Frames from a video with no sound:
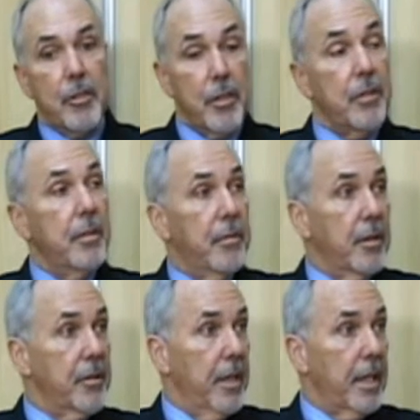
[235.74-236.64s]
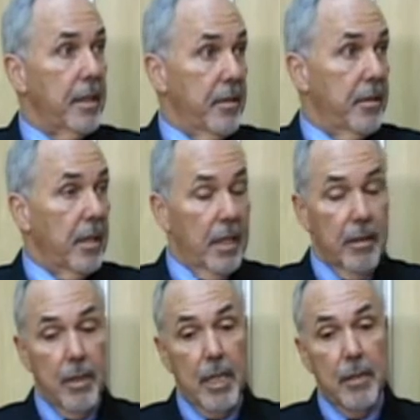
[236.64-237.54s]
64 sockets
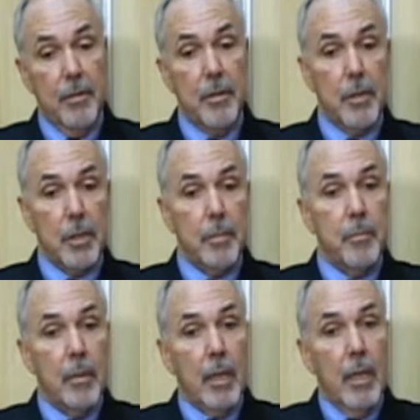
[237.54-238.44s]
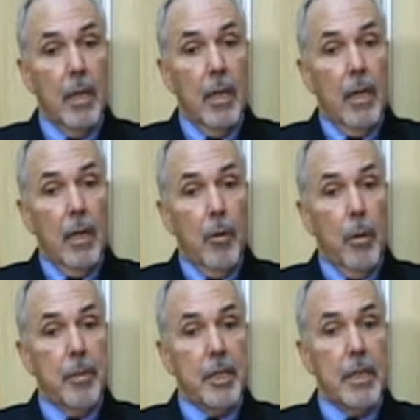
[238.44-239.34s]
in the future.
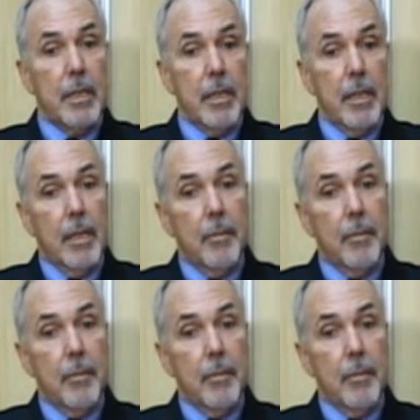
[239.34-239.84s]
What we did